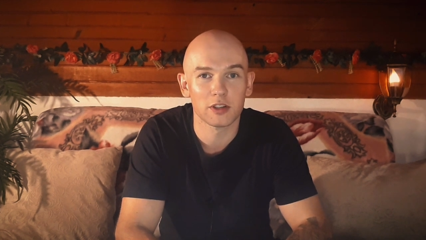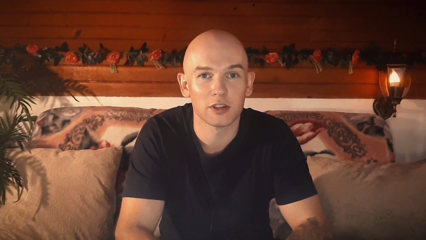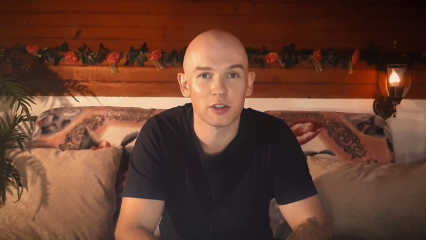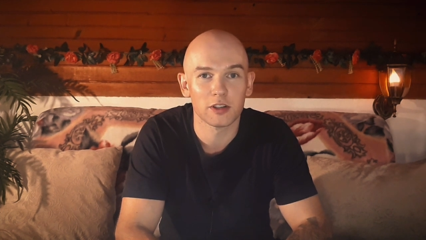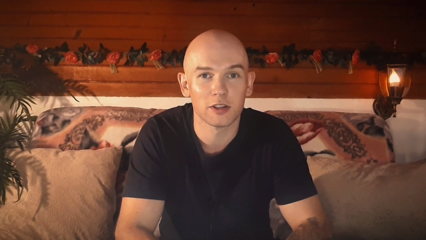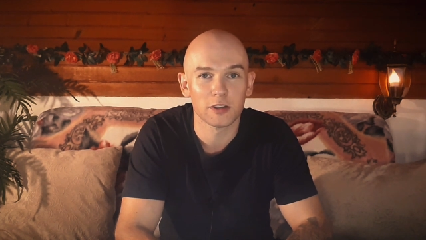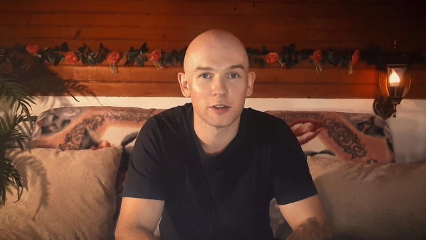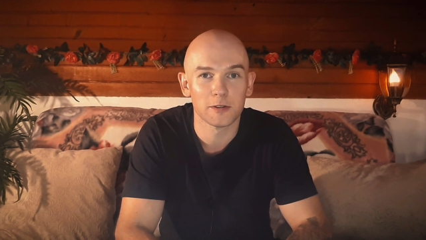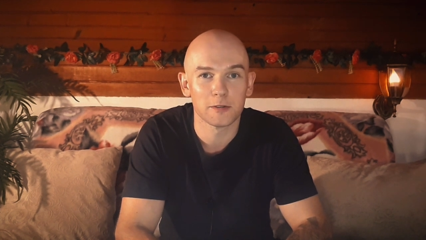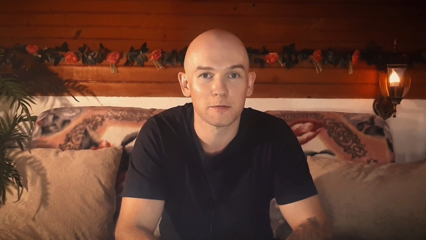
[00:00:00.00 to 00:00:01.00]

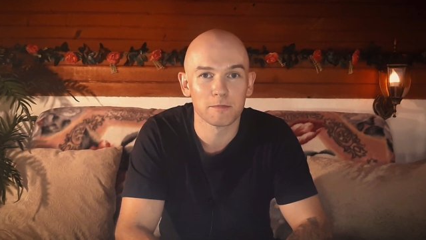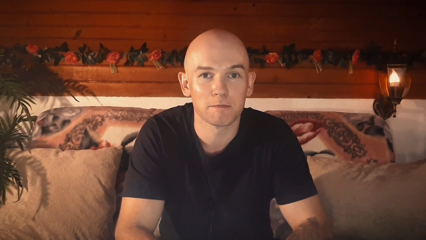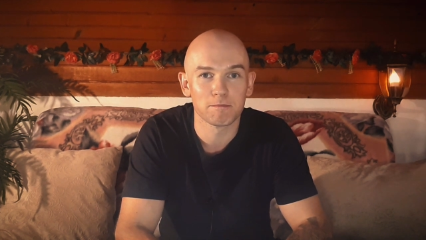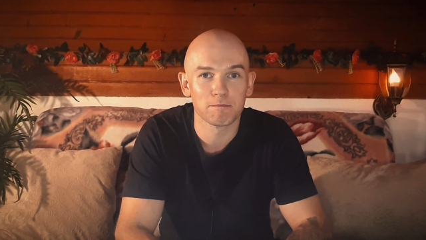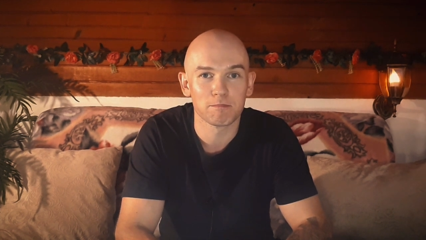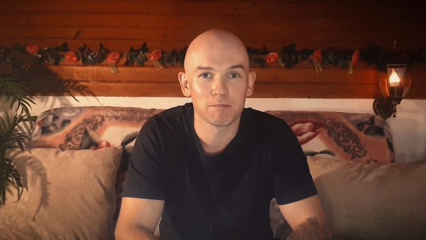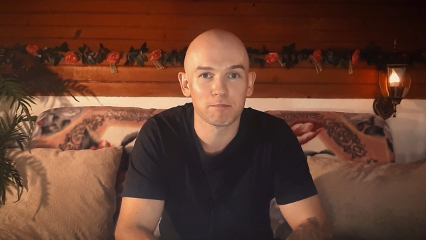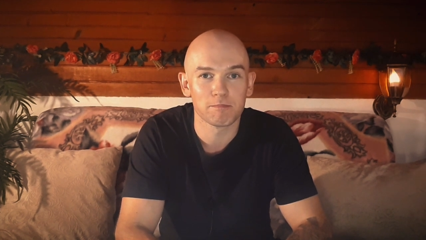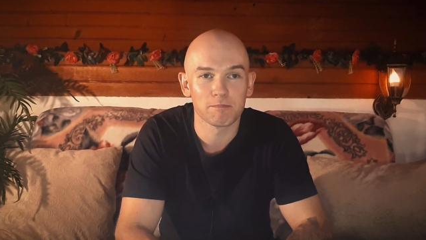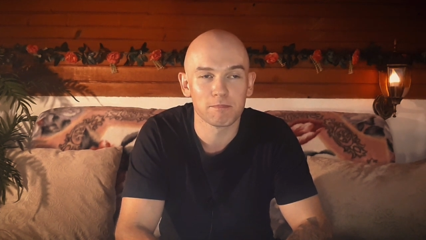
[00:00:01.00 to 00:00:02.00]

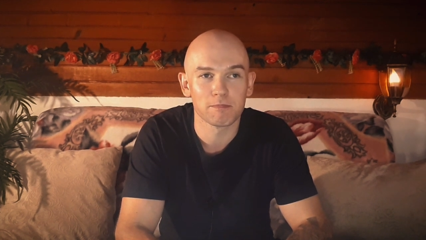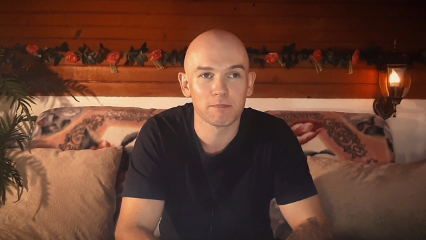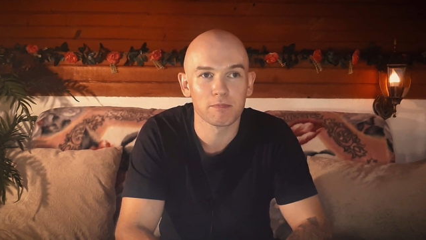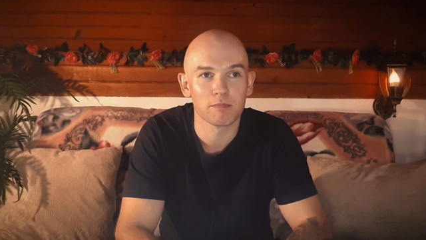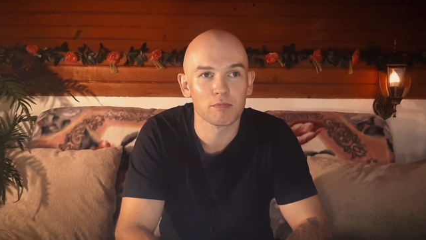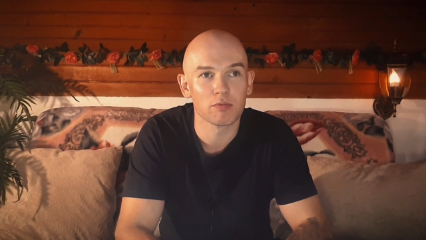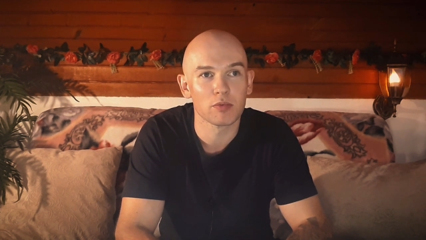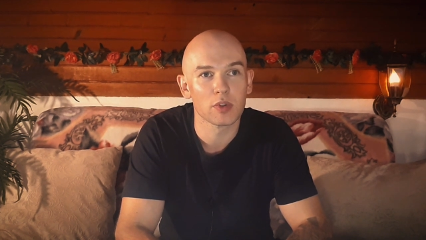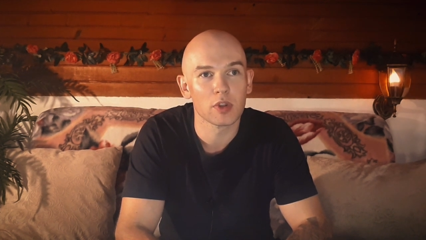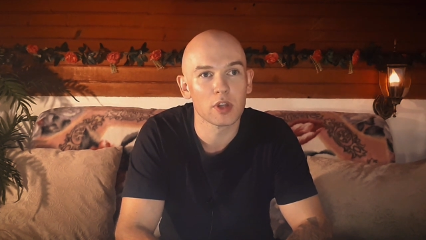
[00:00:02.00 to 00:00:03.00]

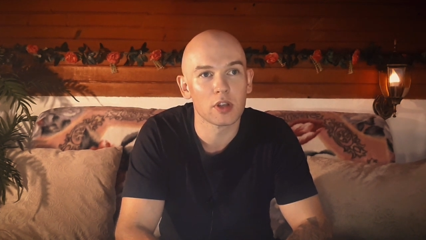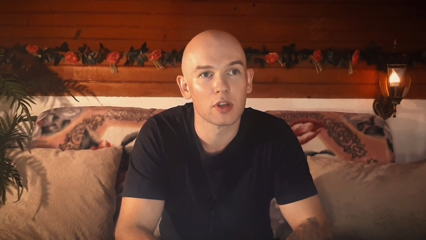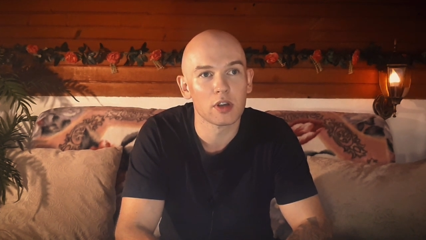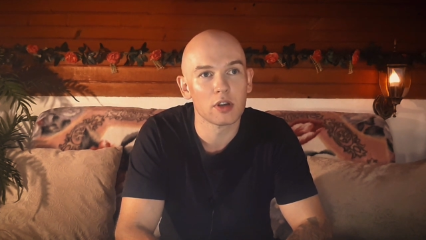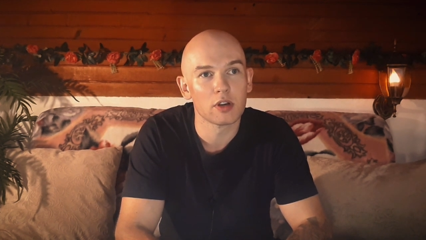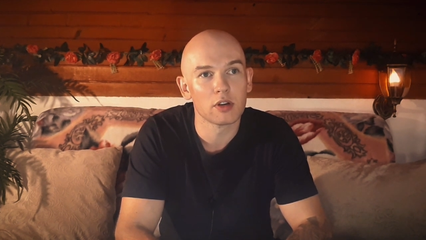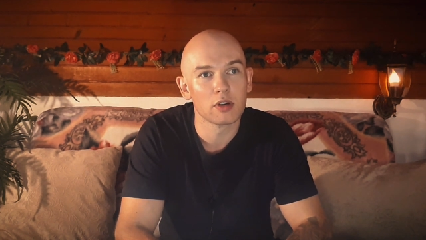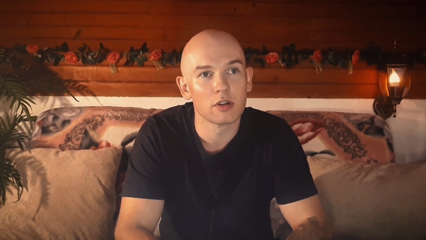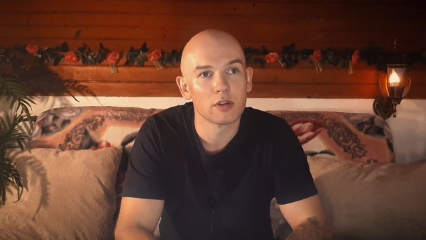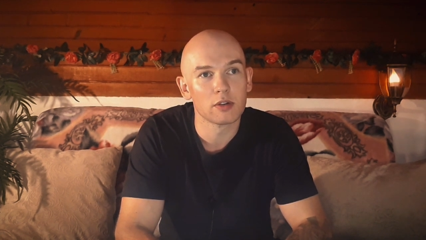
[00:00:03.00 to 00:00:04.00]

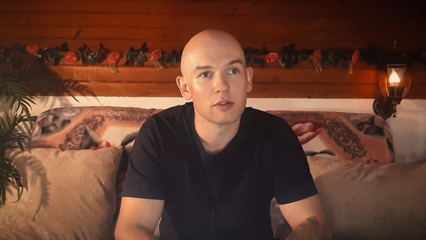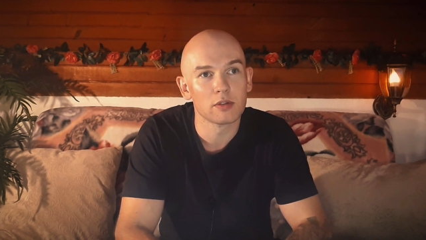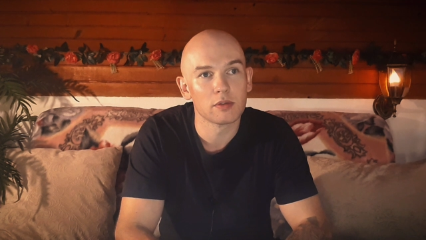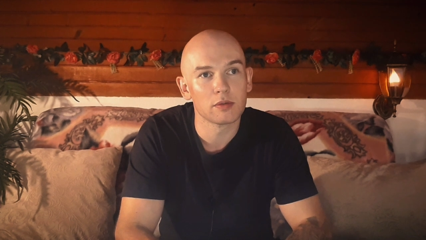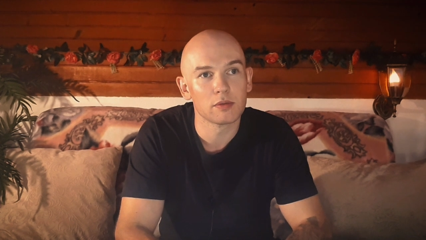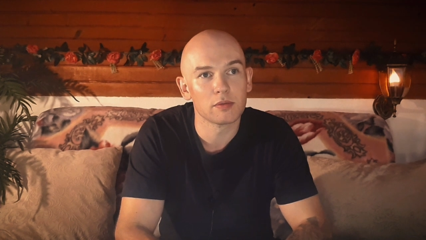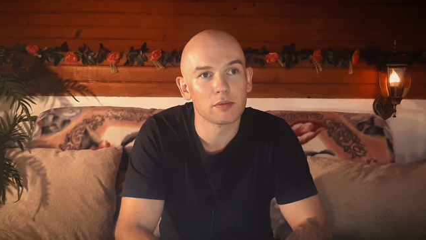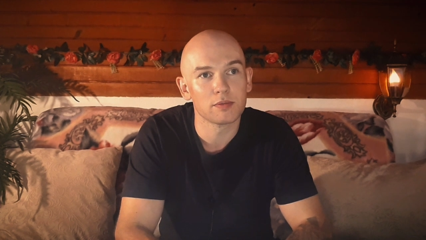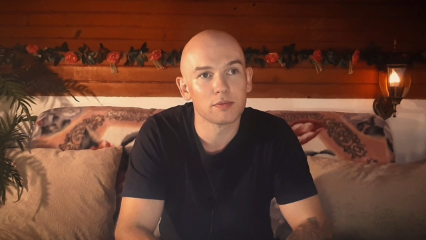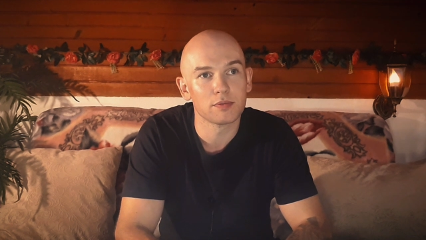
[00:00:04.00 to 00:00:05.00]

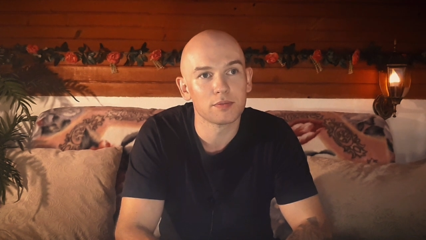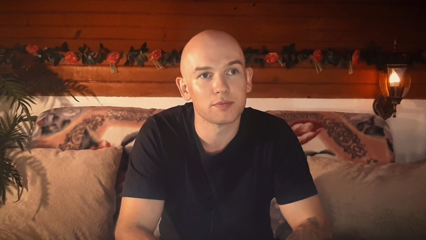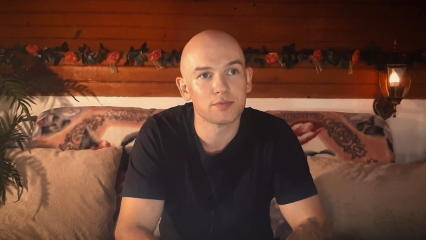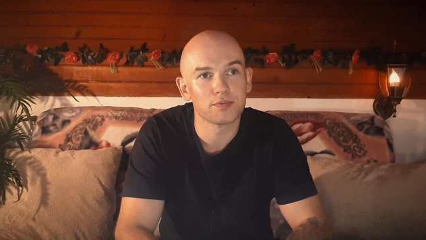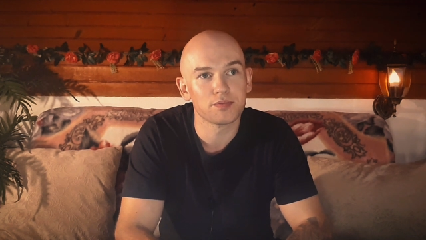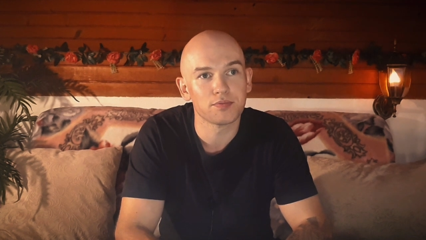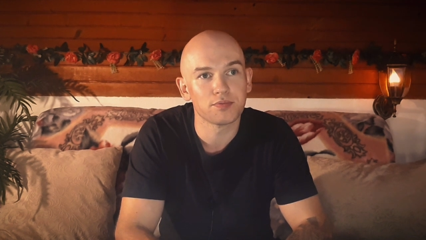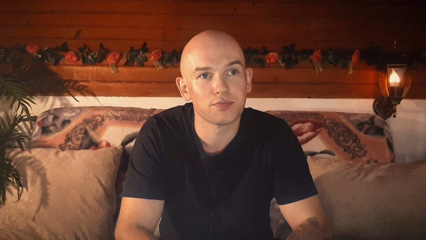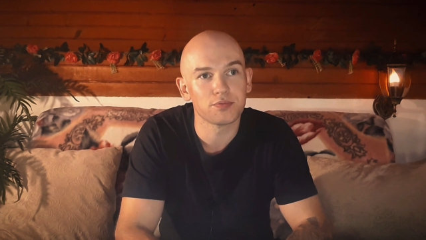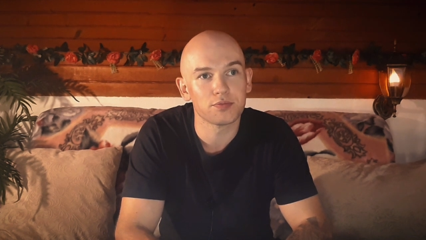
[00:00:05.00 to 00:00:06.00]

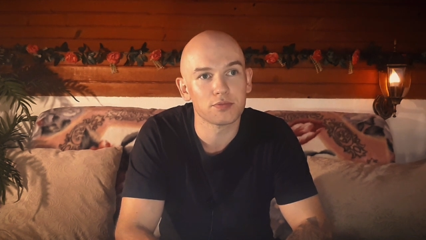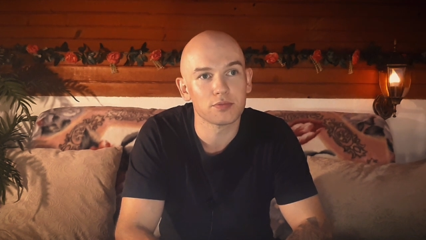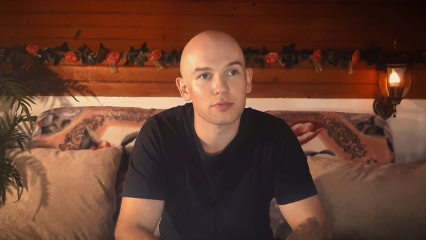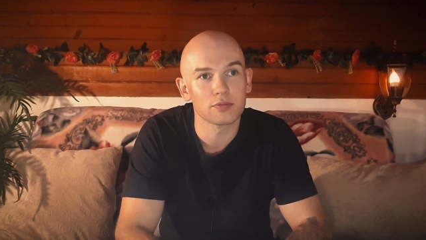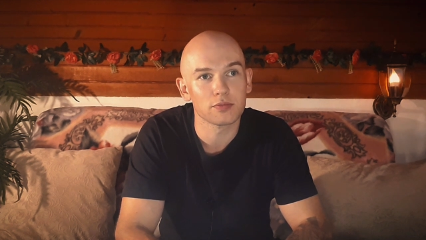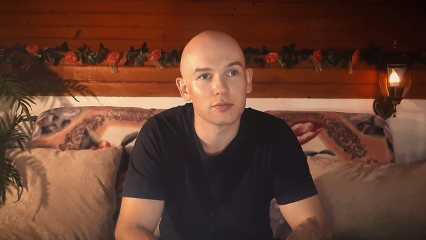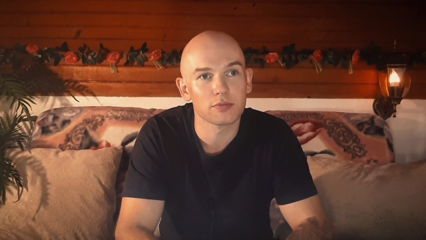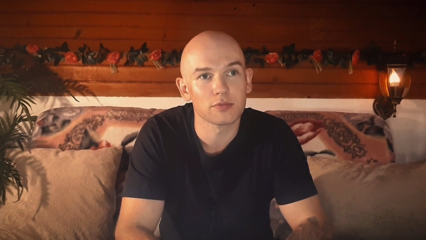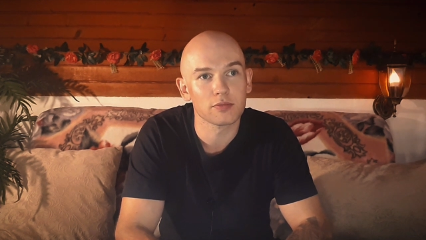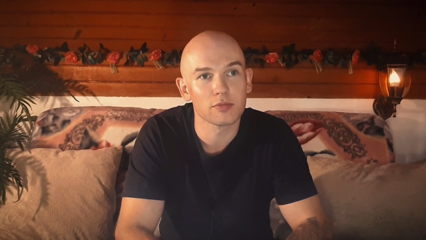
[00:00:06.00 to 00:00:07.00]

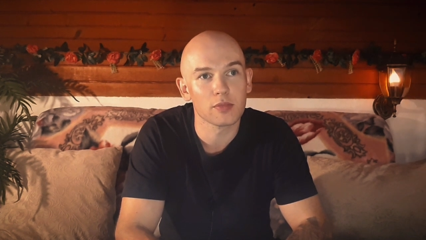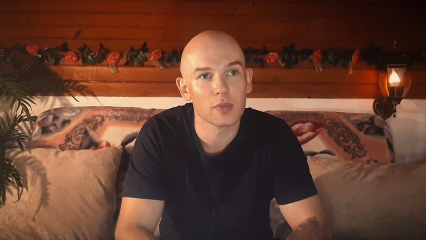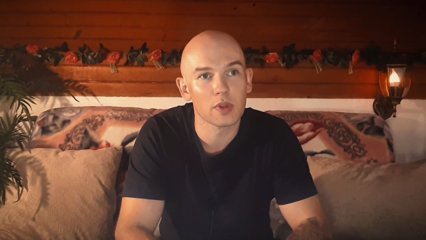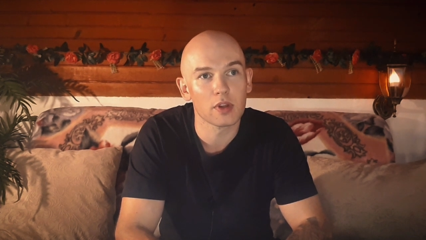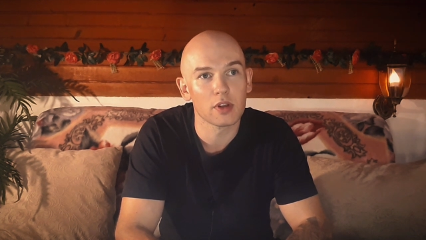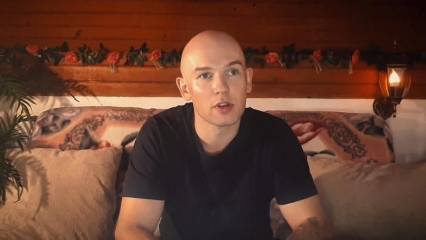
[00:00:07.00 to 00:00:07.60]
(silence)